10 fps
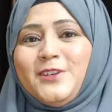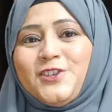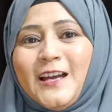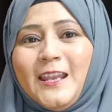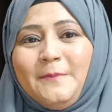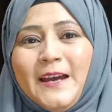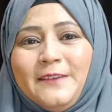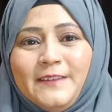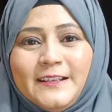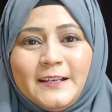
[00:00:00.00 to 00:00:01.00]
is Shalima
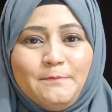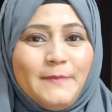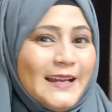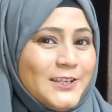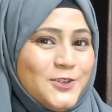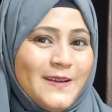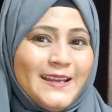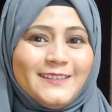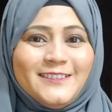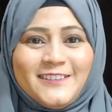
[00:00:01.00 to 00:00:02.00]
and welcome back to my
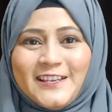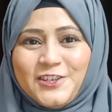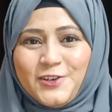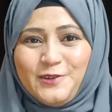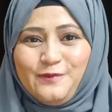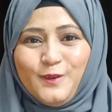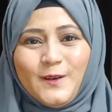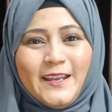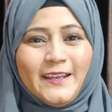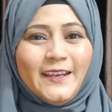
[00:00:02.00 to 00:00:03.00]
another session of
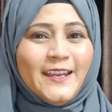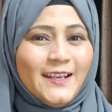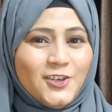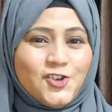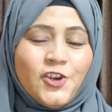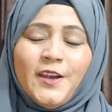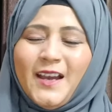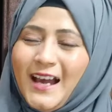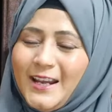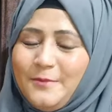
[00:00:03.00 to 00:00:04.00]
learning English
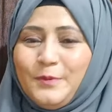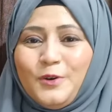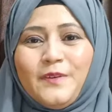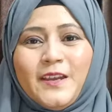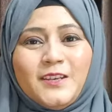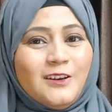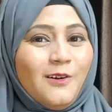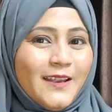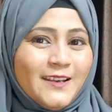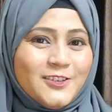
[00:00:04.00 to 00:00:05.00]
and improving
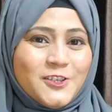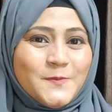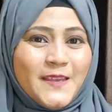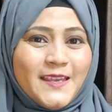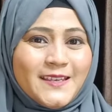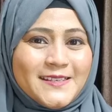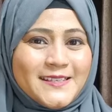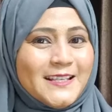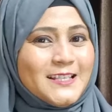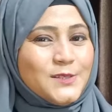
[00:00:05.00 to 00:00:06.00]
your English speaking
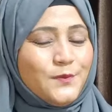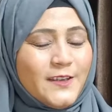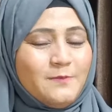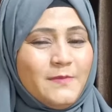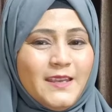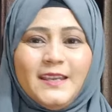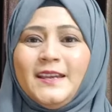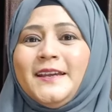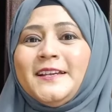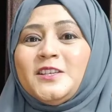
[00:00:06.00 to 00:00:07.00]
skills with me.
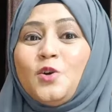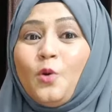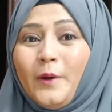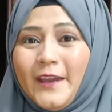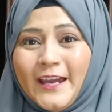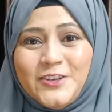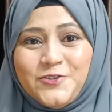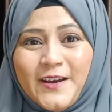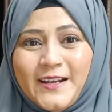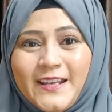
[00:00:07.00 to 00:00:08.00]
So, get
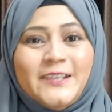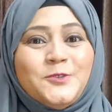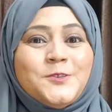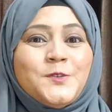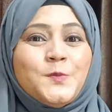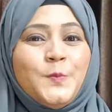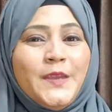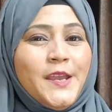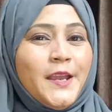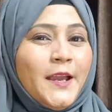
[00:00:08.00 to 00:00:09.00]
ready to
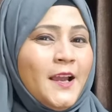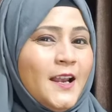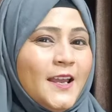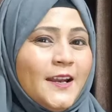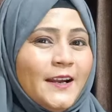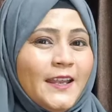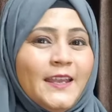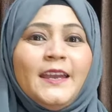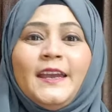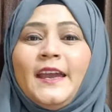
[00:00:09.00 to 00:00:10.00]
speak
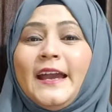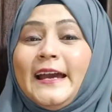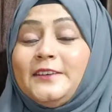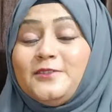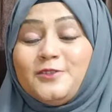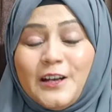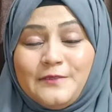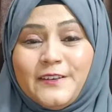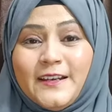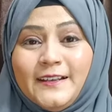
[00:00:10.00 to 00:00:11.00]
clearly and
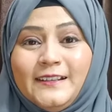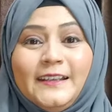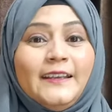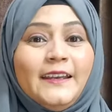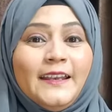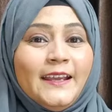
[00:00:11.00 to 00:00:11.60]
confidently in